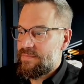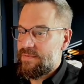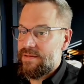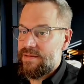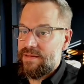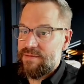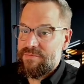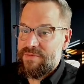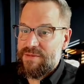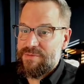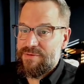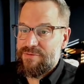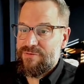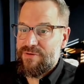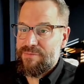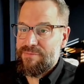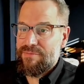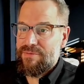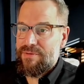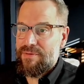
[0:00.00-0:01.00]
And maybe if
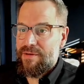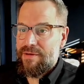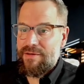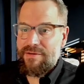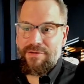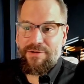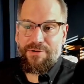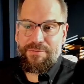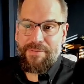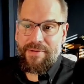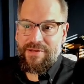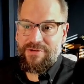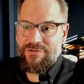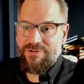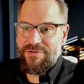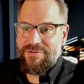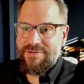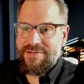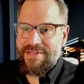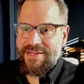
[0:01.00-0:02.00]
I'm a little
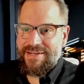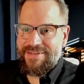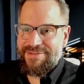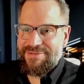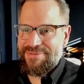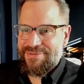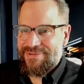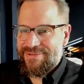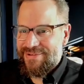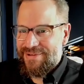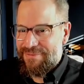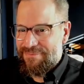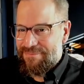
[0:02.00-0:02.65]
patient and let it deploy.